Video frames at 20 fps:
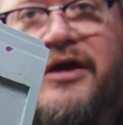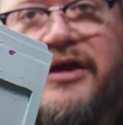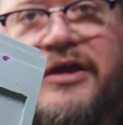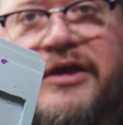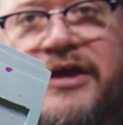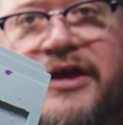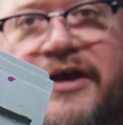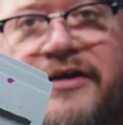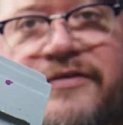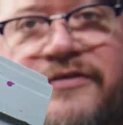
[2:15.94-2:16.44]

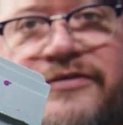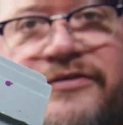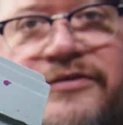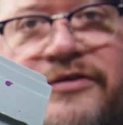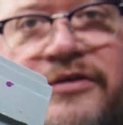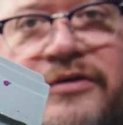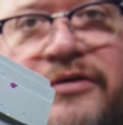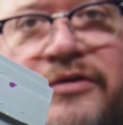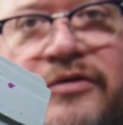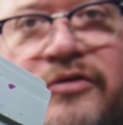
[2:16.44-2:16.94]

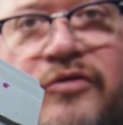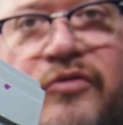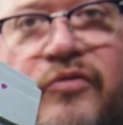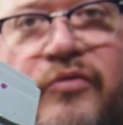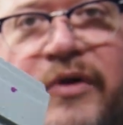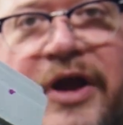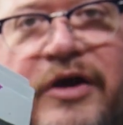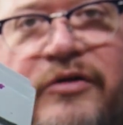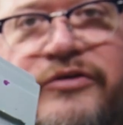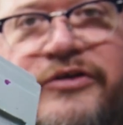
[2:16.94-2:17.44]
gets
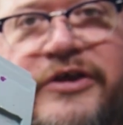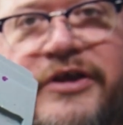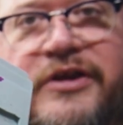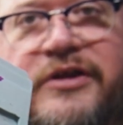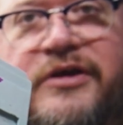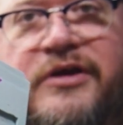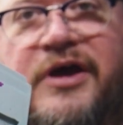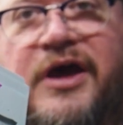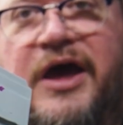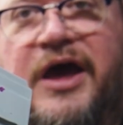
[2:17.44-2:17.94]

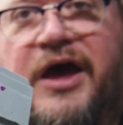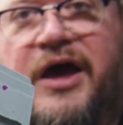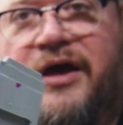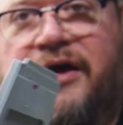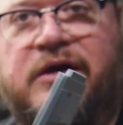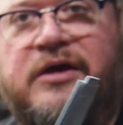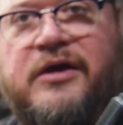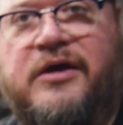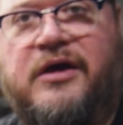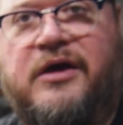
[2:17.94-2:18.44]
routed
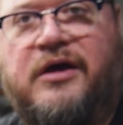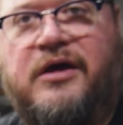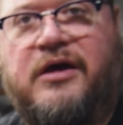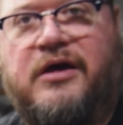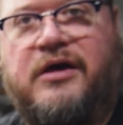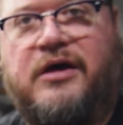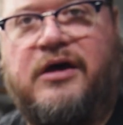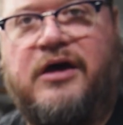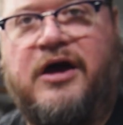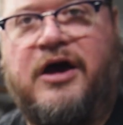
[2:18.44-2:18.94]

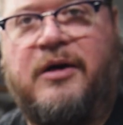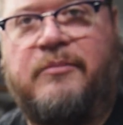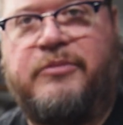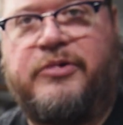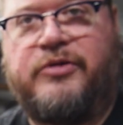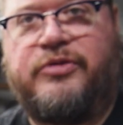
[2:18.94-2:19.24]
up